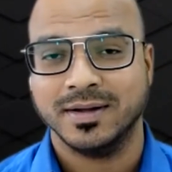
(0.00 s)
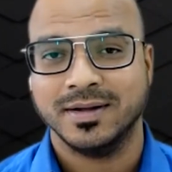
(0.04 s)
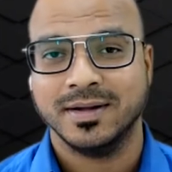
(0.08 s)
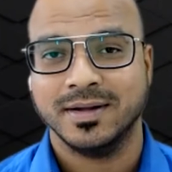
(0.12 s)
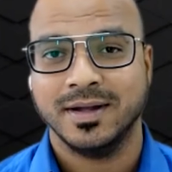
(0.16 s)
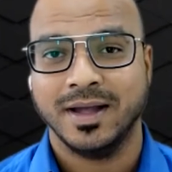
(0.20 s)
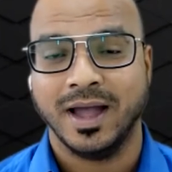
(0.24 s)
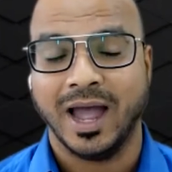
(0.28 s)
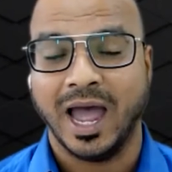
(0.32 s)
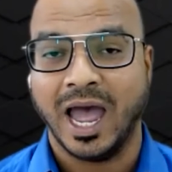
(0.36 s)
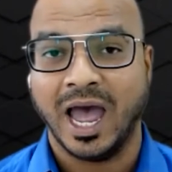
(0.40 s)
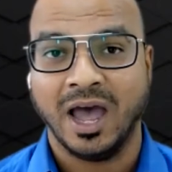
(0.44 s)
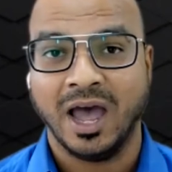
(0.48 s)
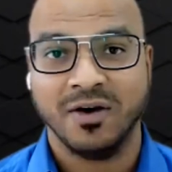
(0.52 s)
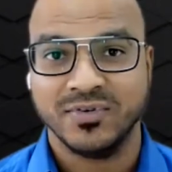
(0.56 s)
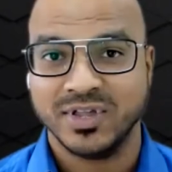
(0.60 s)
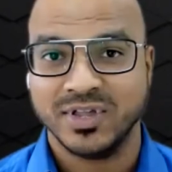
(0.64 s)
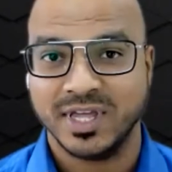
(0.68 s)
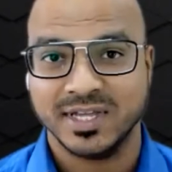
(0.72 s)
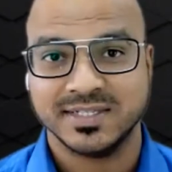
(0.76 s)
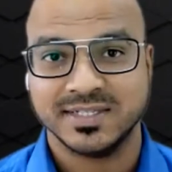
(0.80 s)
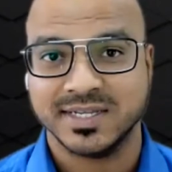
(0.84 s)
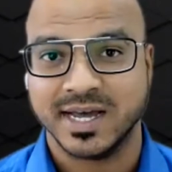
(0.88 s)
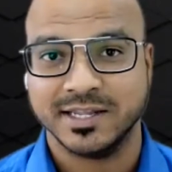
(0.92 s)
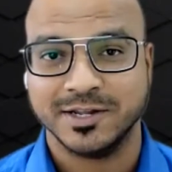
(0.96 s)
I'm very
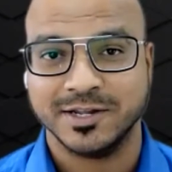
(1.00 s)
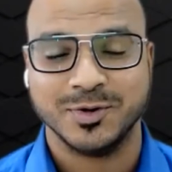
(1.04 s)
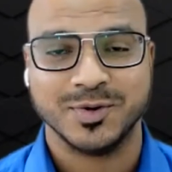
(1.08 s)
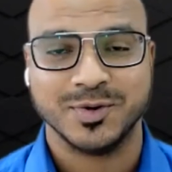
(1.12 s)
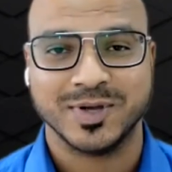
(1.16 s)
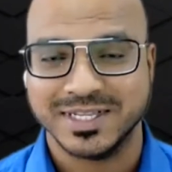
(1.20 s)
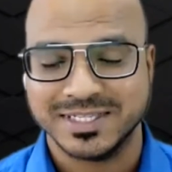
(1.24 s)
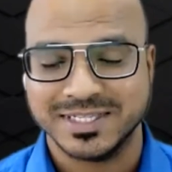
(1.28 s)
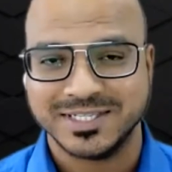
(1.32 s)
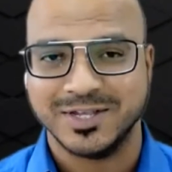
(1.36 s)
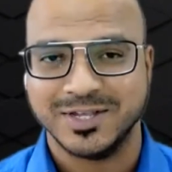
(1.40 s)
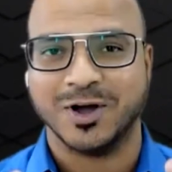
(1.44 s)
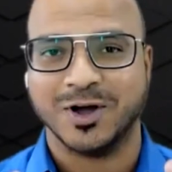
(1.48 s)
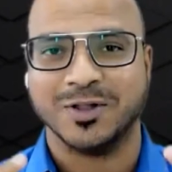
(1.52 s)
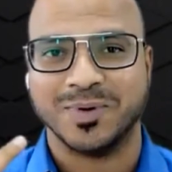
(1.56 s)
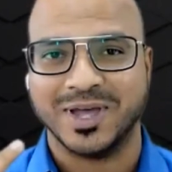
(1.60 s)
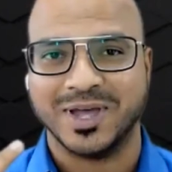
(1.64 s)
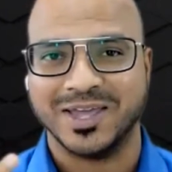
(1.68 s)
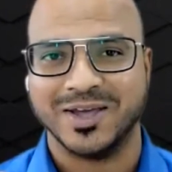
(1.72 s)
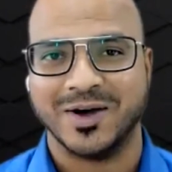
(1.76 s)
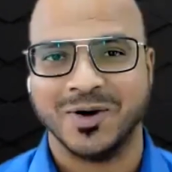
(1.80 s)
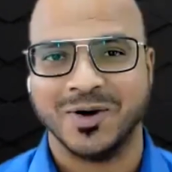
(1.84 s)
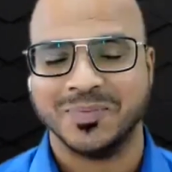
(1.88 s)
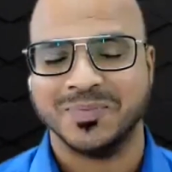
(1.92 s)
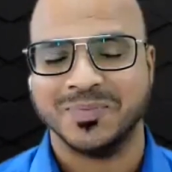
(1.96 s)
excited. You can see
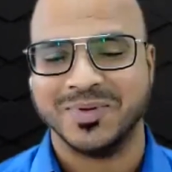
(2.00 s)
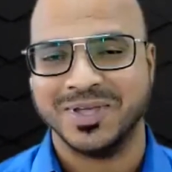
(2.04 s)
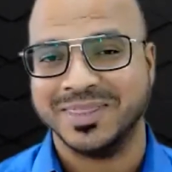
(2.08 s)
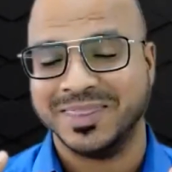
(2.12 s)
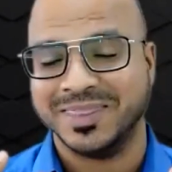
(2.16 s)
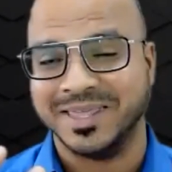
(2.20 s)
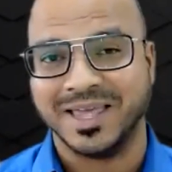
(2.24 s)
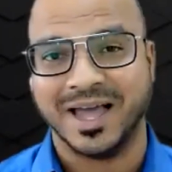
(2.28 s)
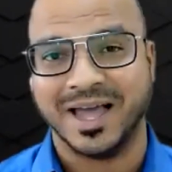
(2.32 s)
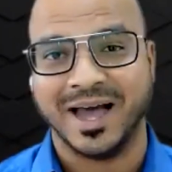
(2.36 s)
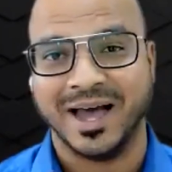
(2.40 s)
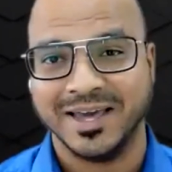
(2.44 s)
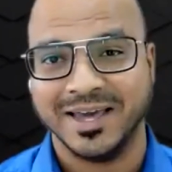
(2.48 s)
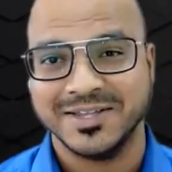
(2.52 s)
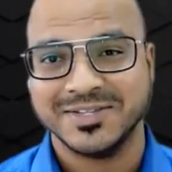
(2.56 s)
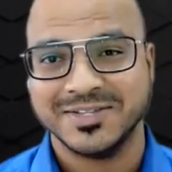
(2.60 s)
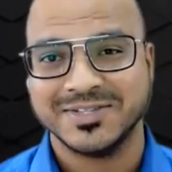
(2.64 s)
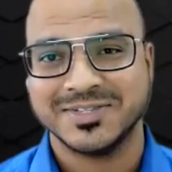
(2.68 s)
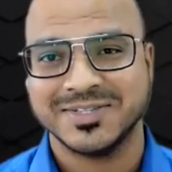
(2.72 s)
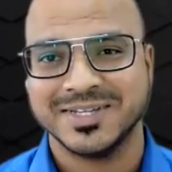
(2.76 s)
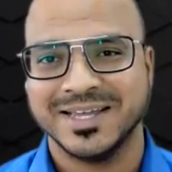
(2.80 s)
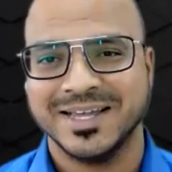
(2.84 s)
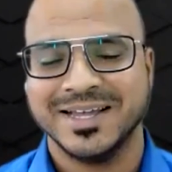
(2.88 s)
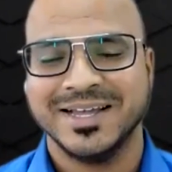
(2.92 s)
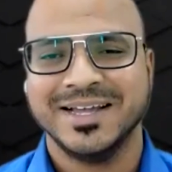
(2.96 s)
in the eyes.
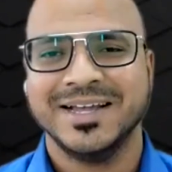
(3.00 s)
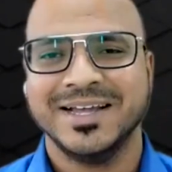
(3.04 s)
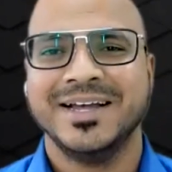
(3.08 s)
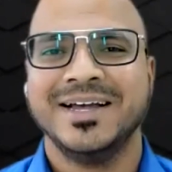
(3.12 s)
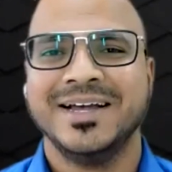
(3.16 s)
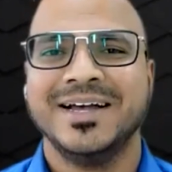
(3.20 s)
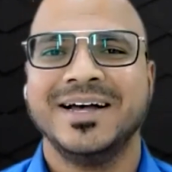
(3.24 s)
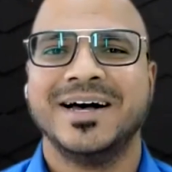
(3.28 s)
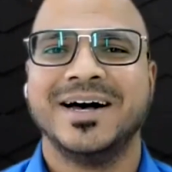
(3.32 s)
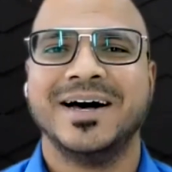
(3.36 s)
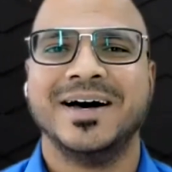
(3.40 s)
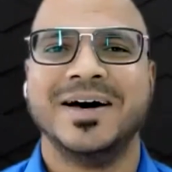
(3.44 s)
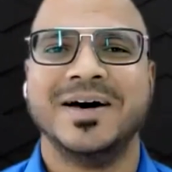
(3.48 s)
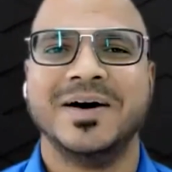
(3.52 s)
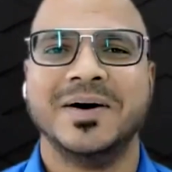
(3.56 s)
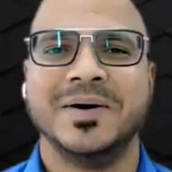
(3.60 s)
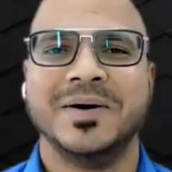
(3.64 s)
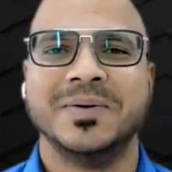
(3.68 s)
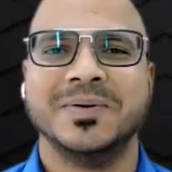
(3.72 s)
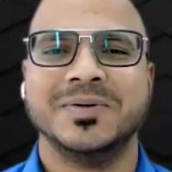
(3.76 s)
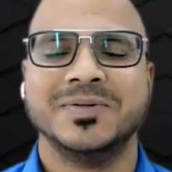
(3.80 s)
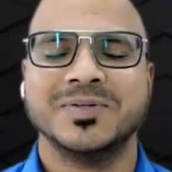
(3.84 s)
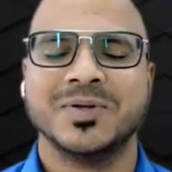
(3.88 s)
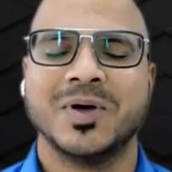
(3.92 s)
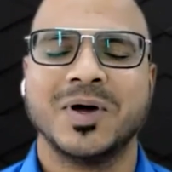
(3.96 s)

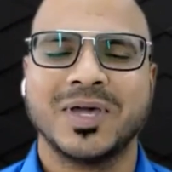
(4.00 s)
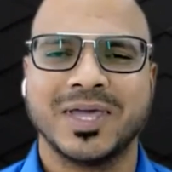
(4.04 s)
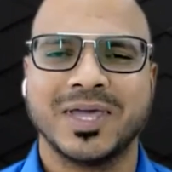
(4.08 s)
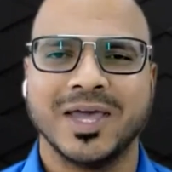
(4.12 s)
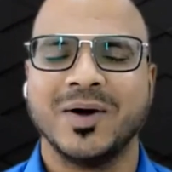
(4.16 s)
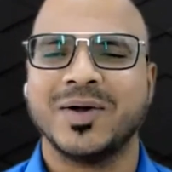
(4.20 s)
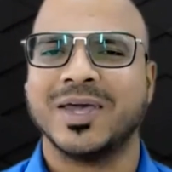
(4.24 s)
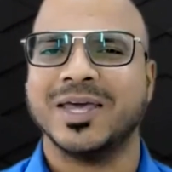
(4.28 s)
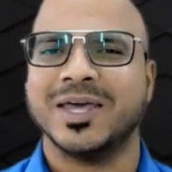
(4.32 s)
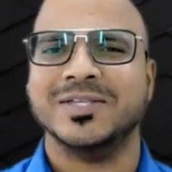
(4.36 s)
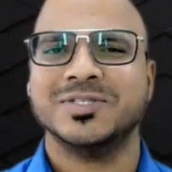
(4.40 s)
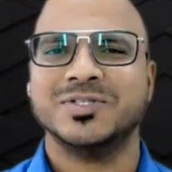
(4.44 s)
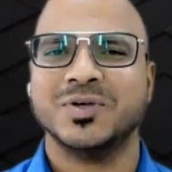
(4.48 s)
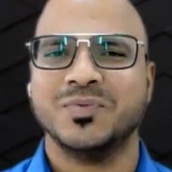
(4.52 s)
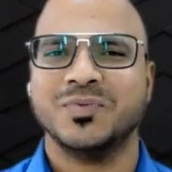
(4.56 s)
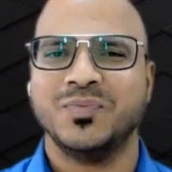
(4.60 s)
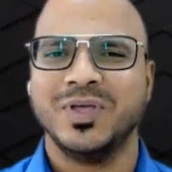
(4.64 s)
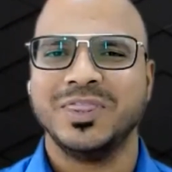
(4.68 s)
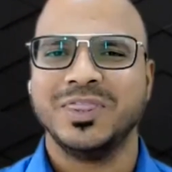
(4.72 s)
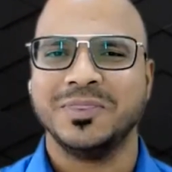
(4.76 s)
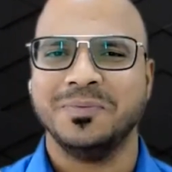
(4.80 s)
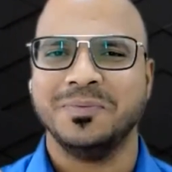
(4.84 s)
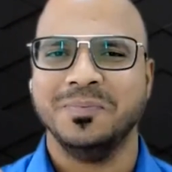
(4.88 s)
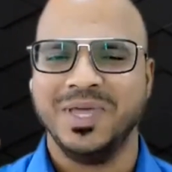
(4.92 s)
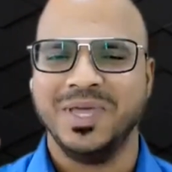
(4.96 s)
Okay. So
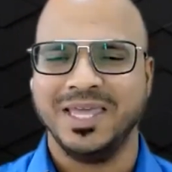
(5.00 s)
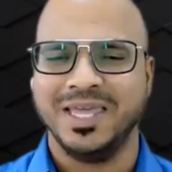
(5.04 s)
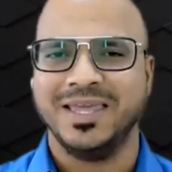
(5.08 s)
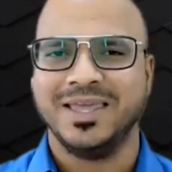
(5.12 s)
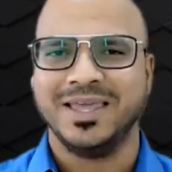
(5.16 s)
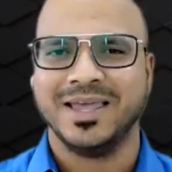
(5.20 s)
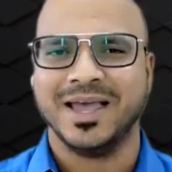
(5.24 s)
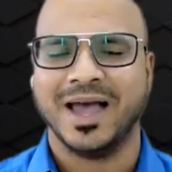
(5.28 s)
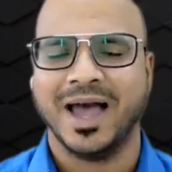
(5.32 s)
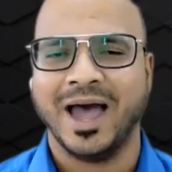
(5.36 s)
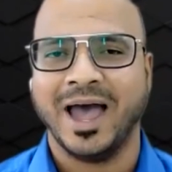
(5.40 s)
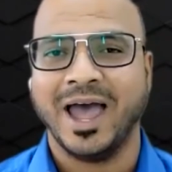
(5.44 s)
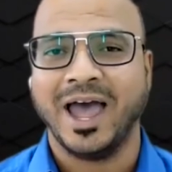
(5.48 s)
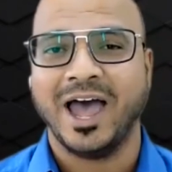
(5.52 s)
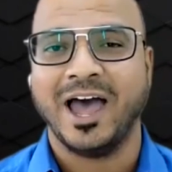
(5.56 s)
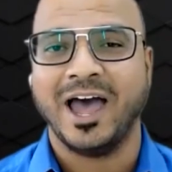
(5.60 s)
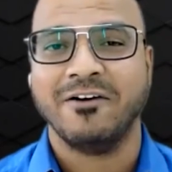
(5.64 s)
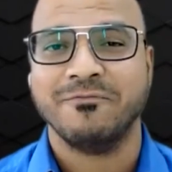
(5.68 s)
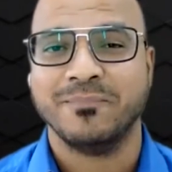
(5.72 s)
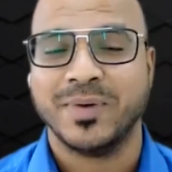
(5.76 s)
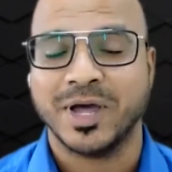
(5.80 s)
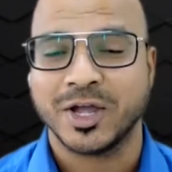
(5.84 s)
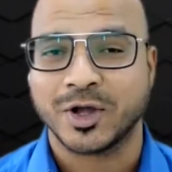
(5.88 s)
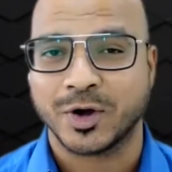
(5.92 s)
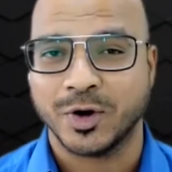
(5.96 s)
with me, I have
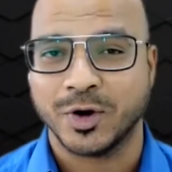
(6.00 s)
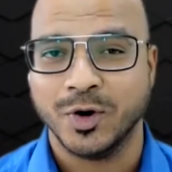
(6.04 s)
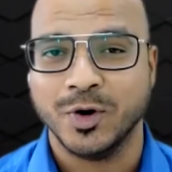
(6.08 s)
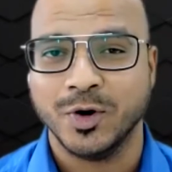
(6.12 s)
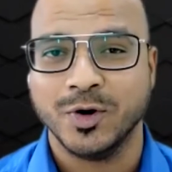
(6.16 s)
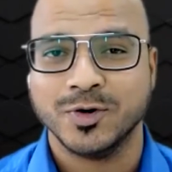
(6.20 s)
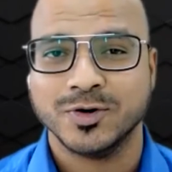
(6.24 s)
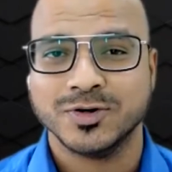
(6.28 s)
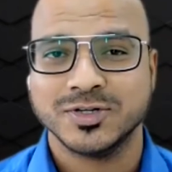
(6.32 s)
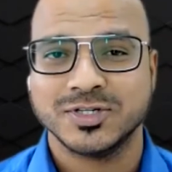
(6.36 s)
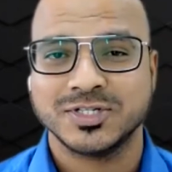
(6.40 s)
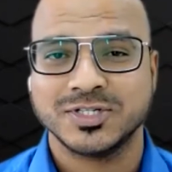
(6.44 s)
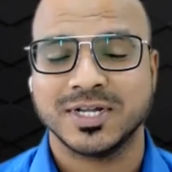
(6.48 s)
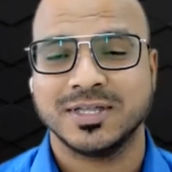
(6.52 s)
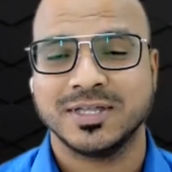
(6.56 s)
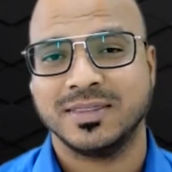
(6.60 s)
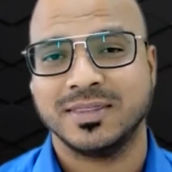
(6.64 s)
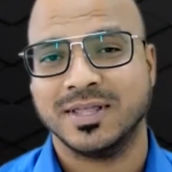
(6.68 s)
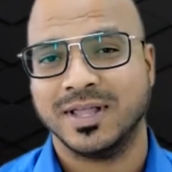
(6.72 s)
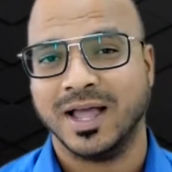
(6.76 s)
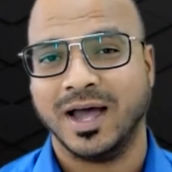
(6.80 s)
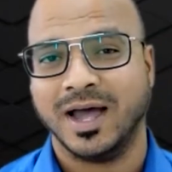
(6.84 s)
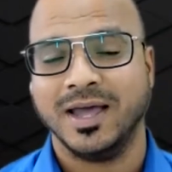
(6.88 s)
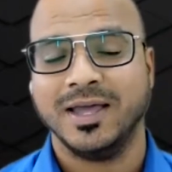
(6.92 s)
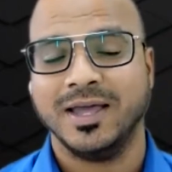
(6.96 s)
my co-host
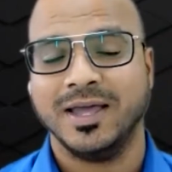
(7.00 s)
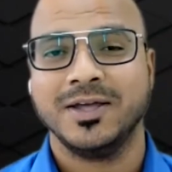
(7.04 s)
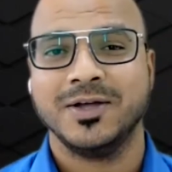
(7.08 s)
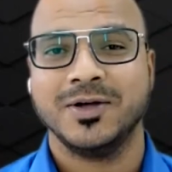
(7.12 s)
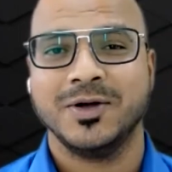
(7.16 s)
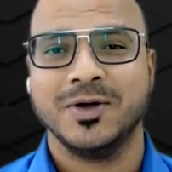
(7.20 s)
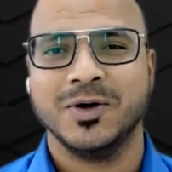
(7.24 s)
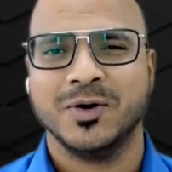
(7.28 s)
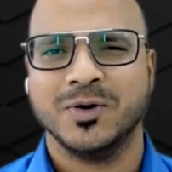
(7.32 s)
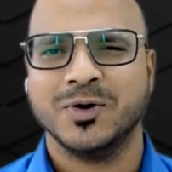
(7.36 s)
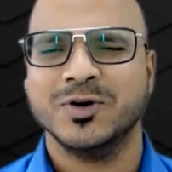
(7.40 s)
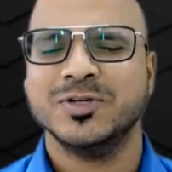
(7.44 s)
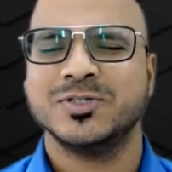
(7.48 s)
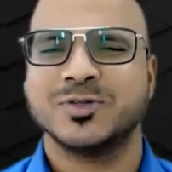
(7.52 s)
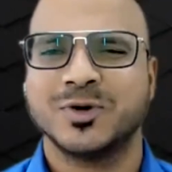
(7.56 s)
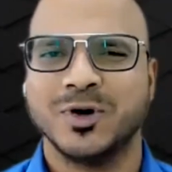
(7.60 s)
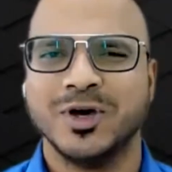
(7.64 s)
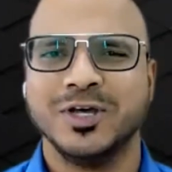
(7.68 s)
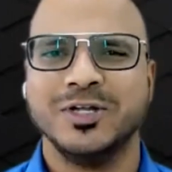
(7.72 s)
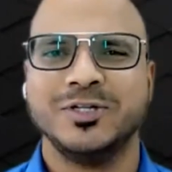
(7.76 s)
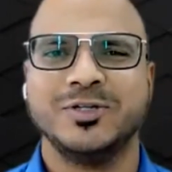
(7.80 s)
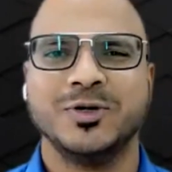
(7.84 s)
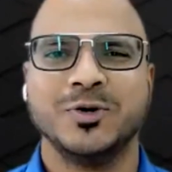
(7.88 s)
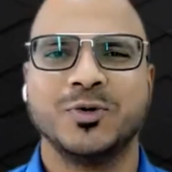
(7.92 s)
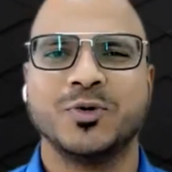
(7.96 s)
Dalai, who is going
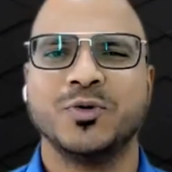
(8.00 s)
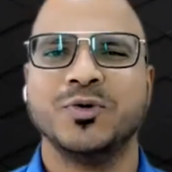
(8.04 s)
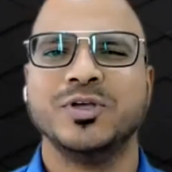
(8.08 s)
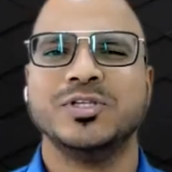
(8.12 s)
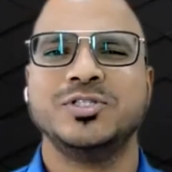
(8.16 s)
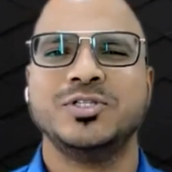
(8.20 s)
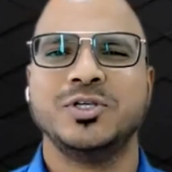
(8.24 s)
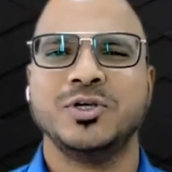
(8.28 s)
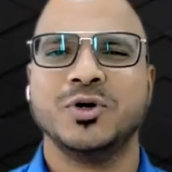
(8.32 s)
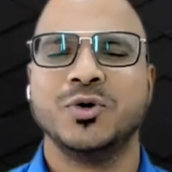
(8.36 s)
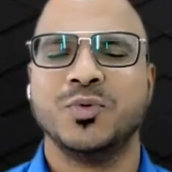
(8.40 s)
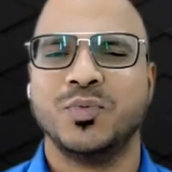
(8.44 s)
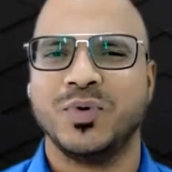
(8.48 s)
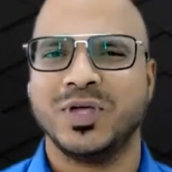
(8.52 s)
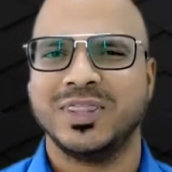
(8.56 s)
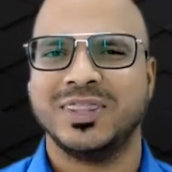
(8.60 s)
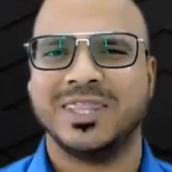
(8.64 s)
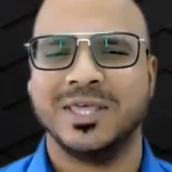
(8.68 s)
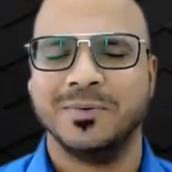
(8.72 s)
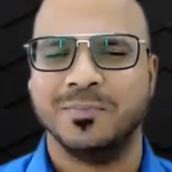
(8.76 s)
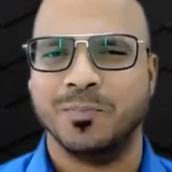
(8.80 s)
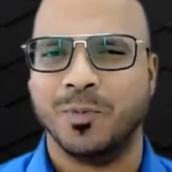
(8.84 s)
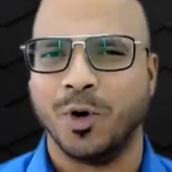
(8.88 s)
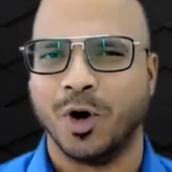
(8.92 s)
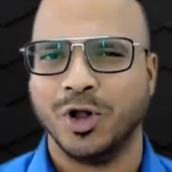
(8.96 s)
to quiz you with the
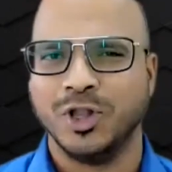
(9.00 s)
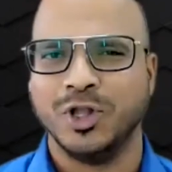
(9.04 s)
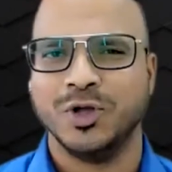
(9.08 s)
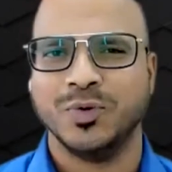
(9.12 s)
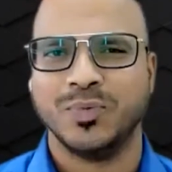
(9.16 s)
Bollywood